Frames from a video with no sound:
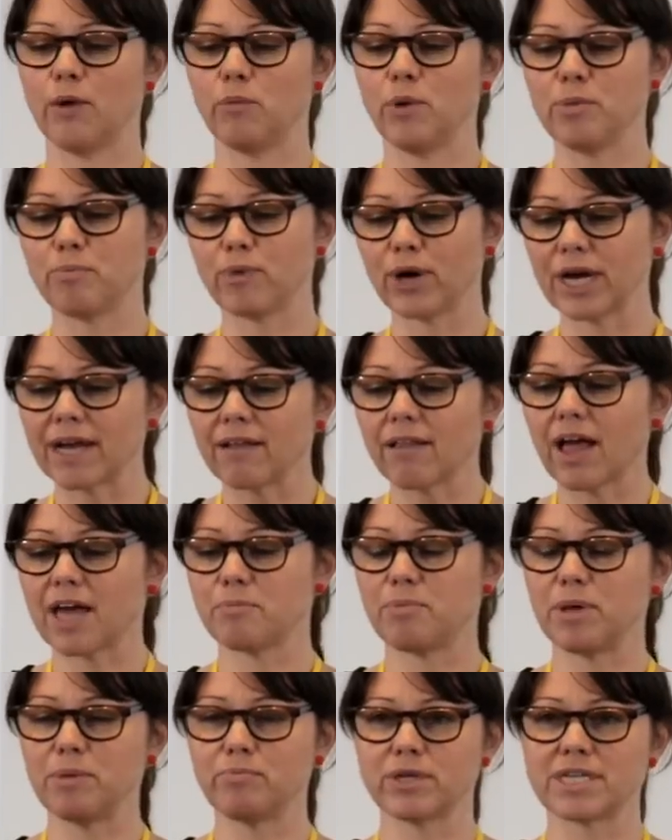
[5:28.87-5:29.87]
we bring a lot
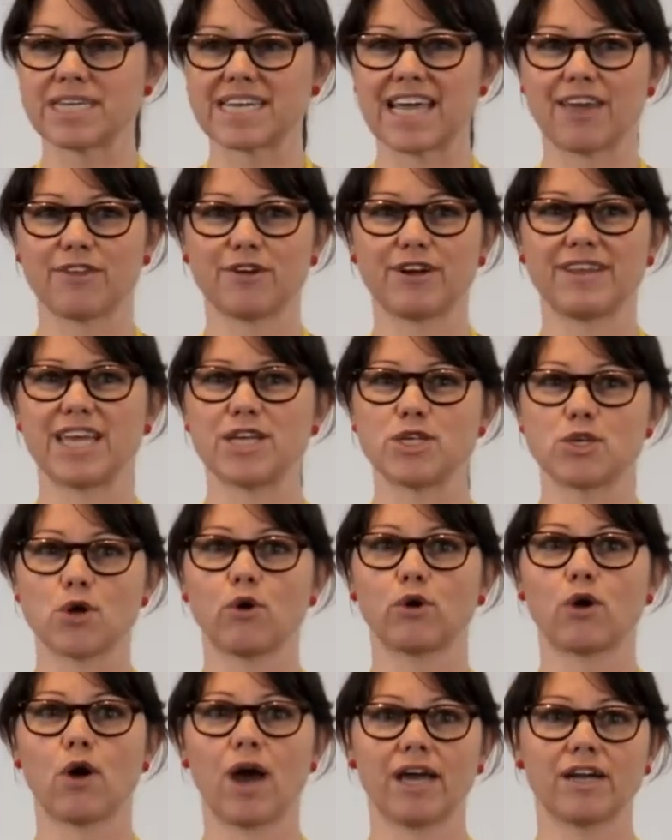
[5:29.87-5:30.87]
of people together and they
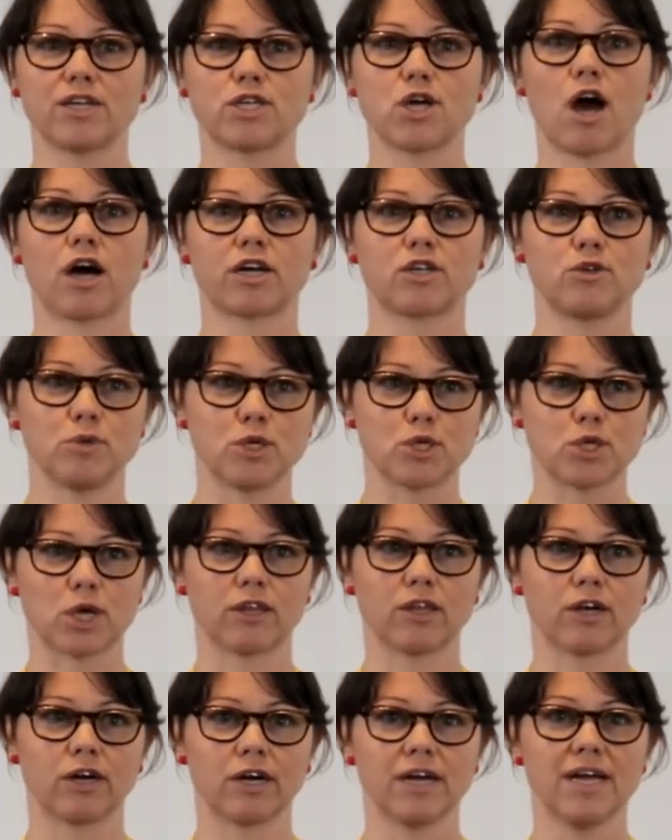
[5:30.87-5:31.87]
don't know how to talk to each
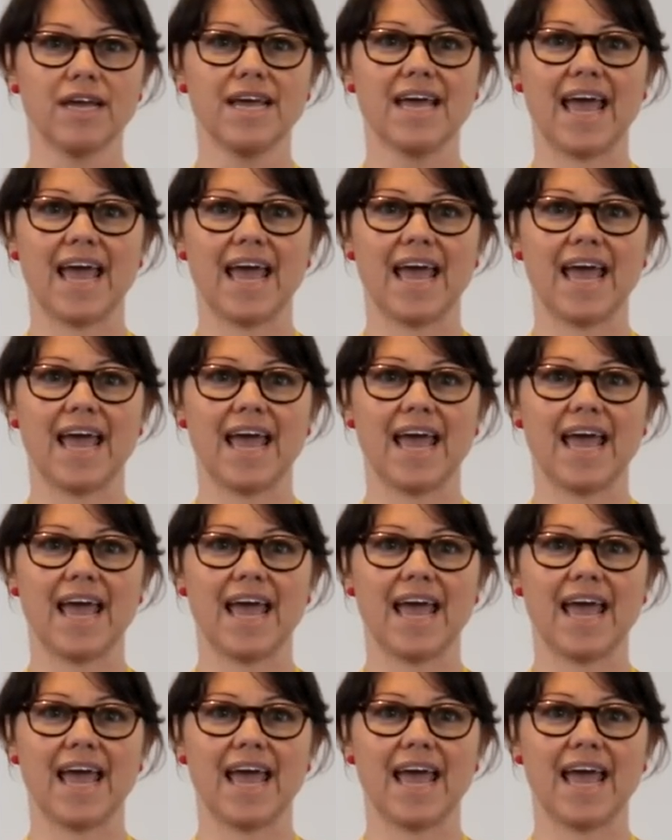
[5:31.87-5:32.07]
other.